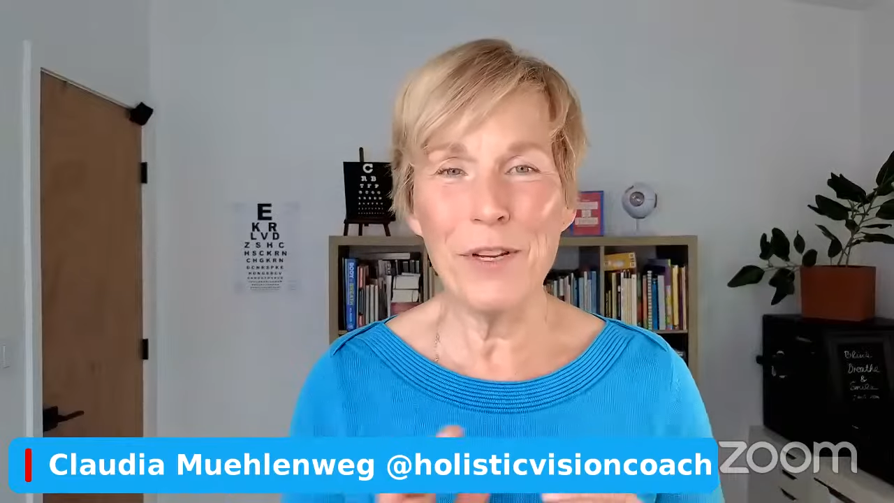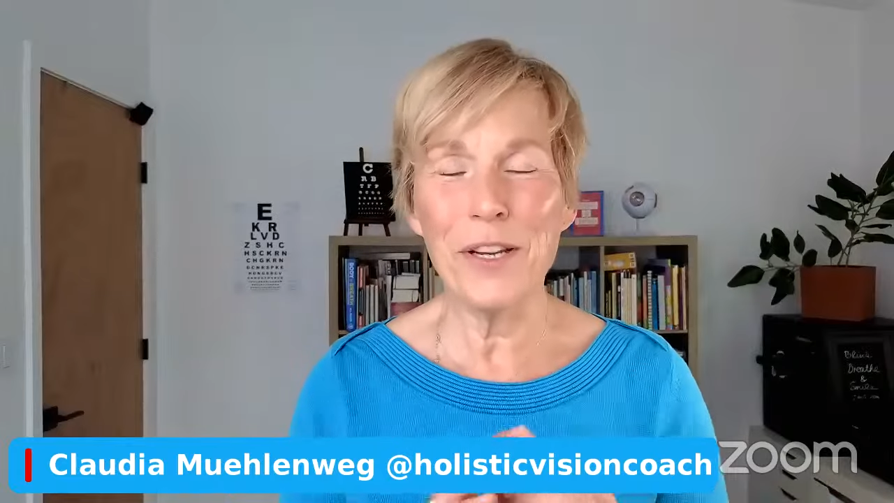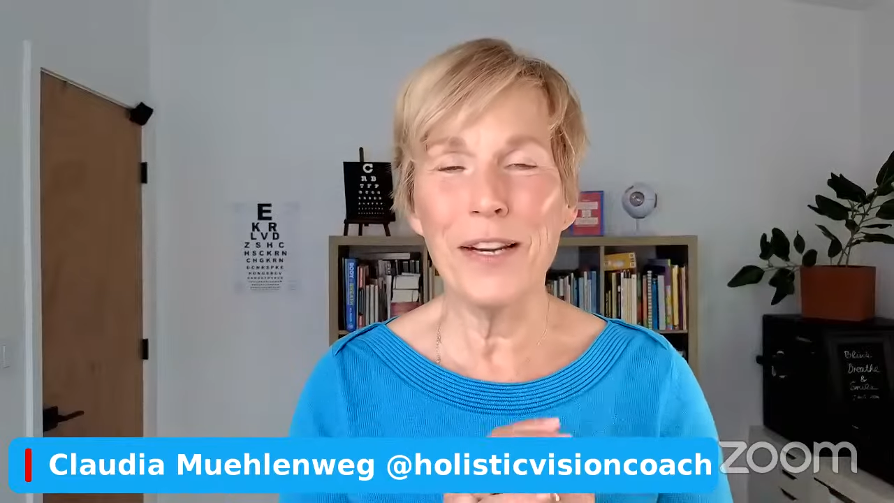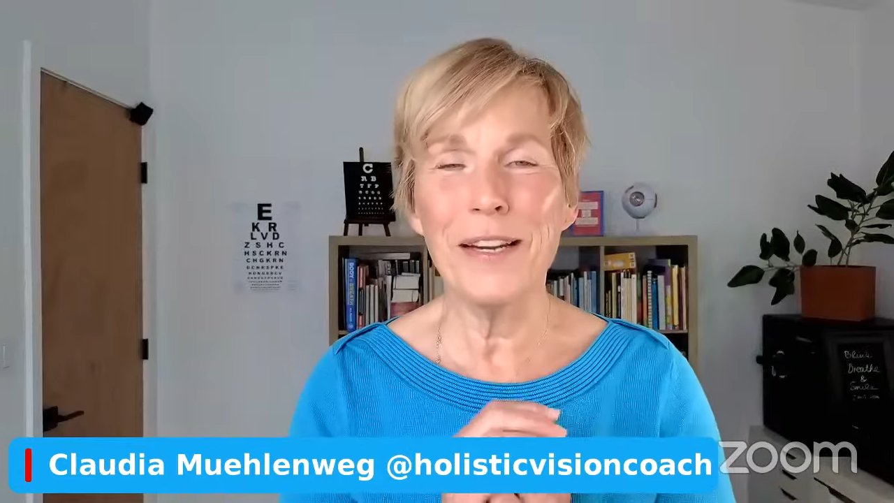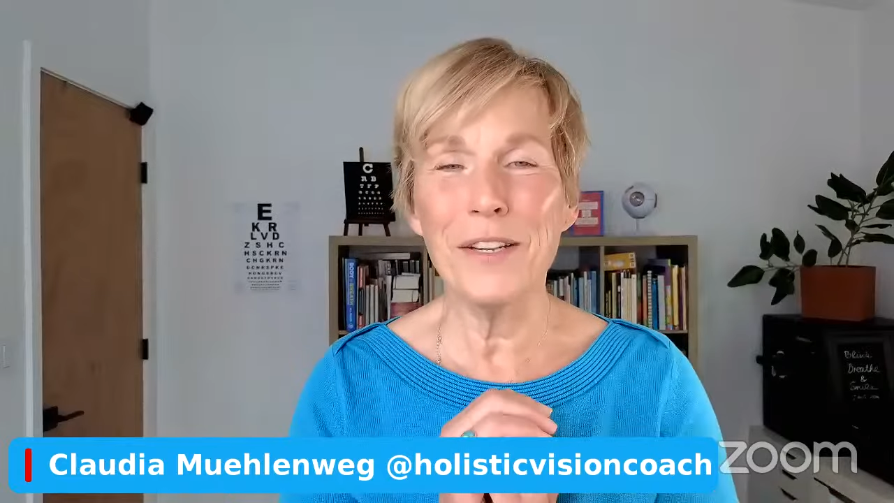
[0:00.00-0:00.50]
I'm
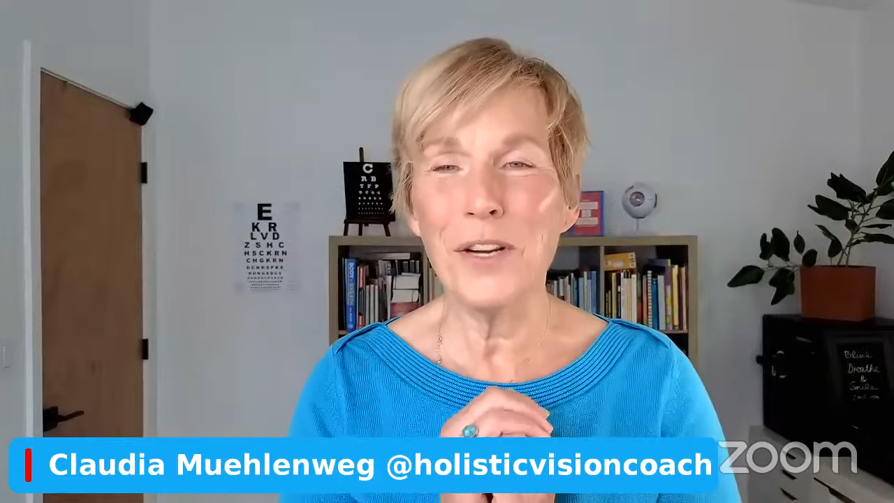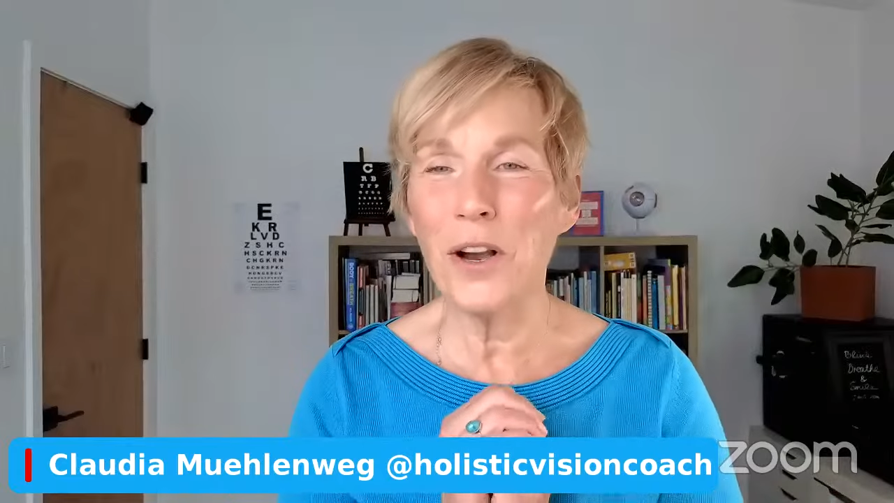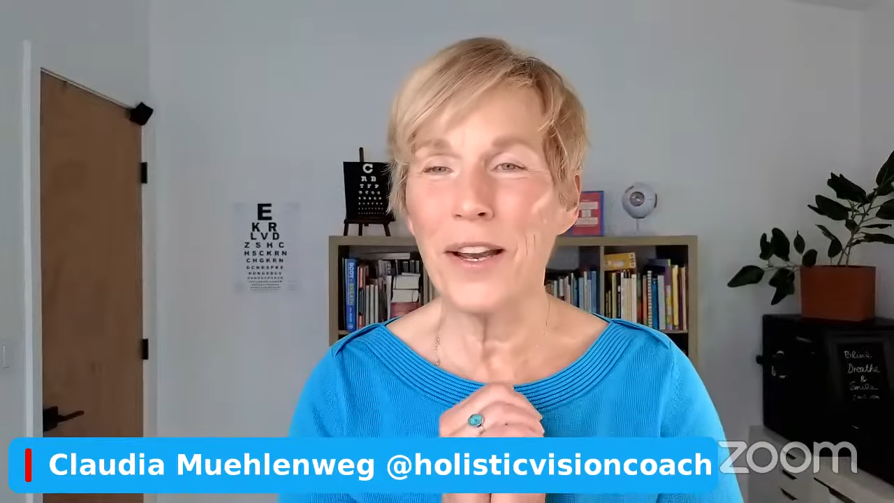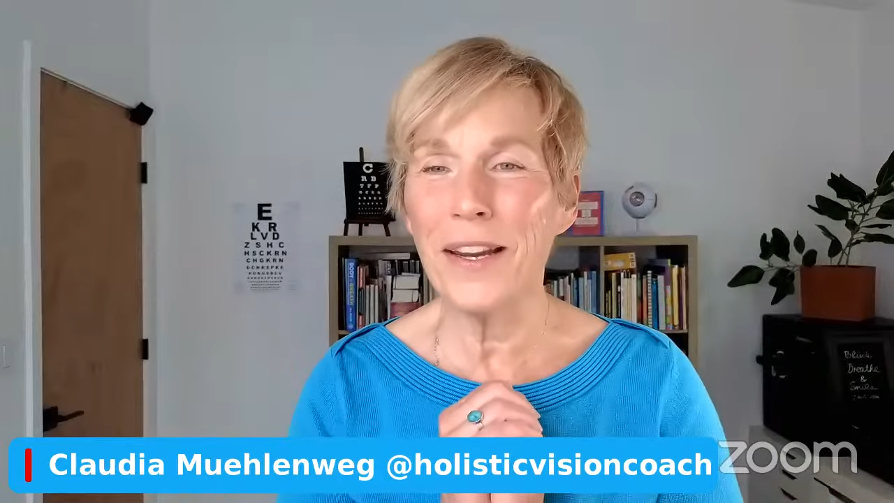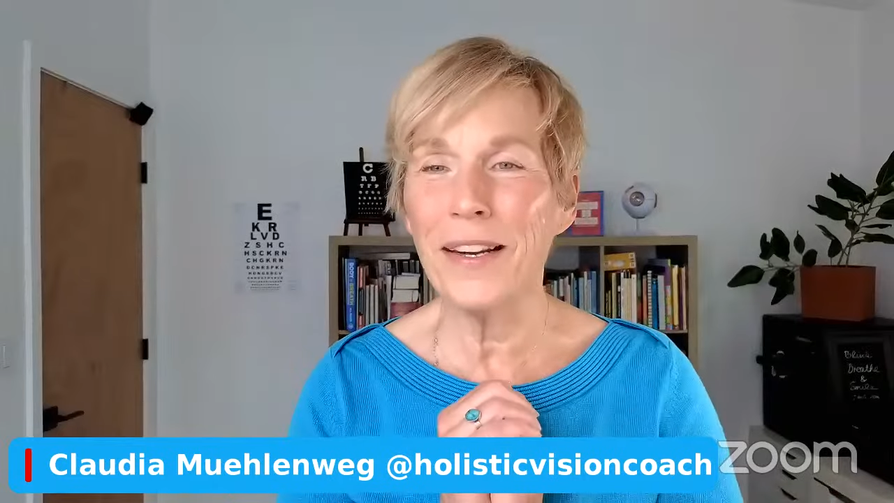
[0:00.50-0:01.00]
just going to
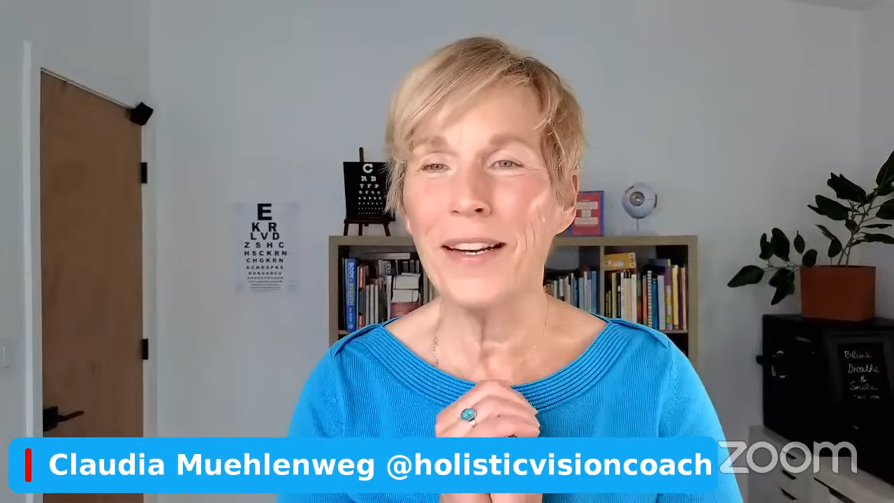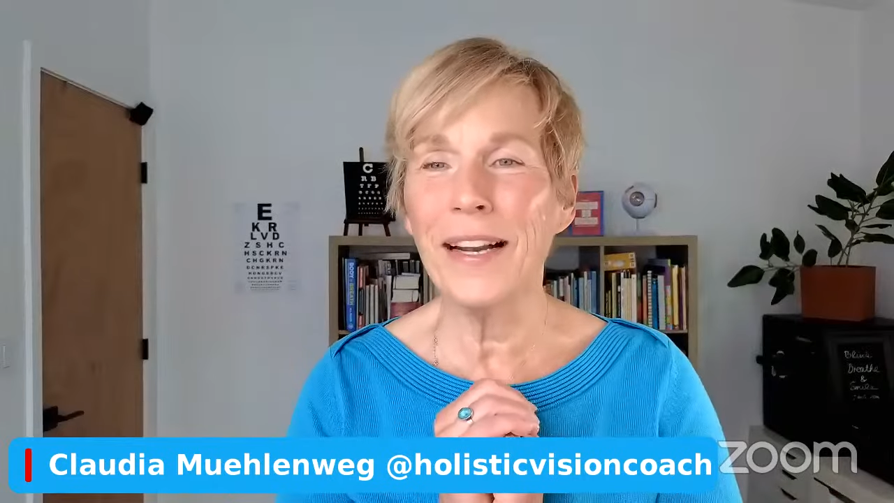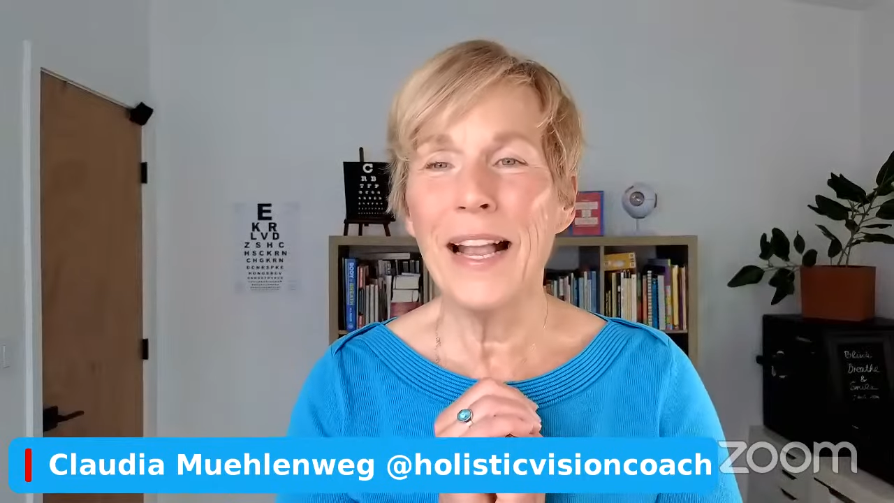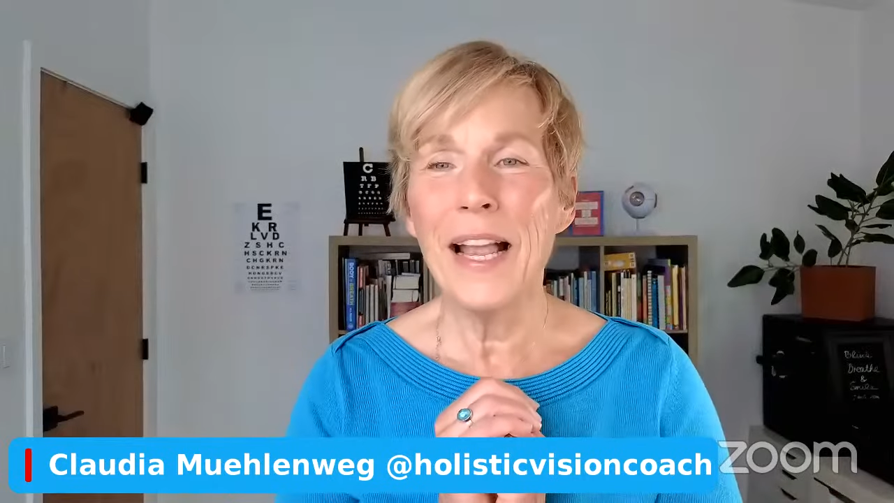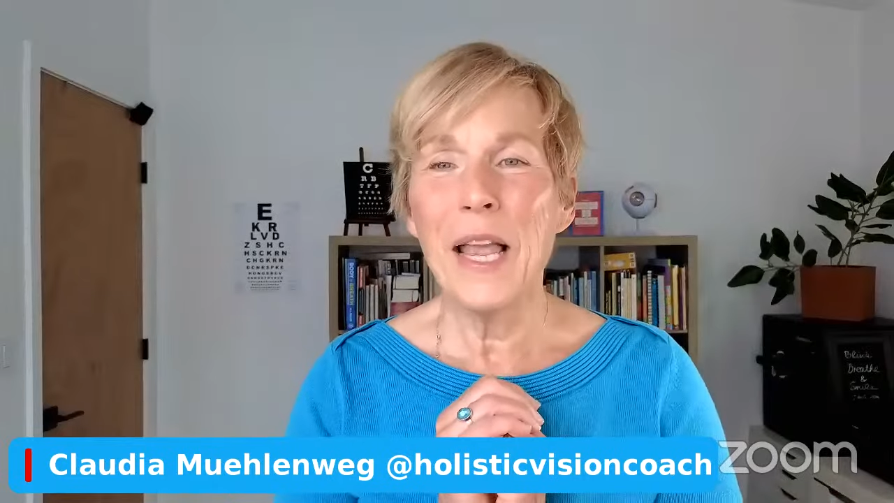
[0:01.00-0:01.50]
talk
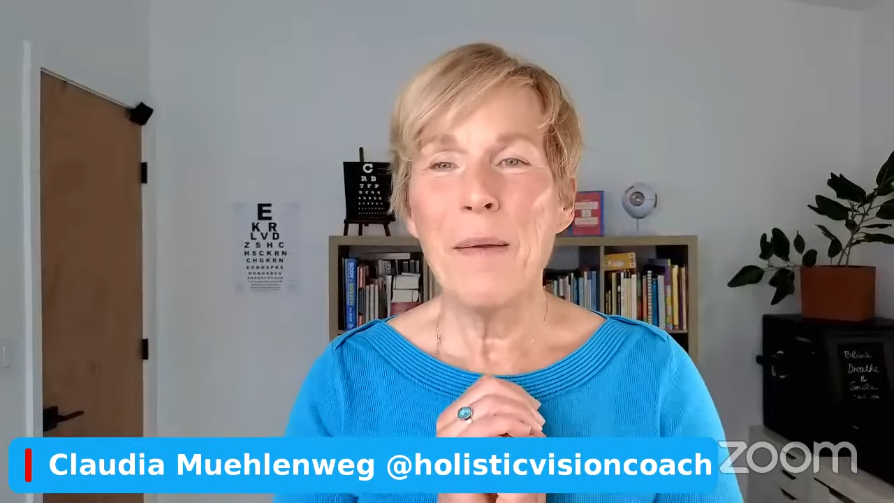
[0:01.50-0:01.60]
here.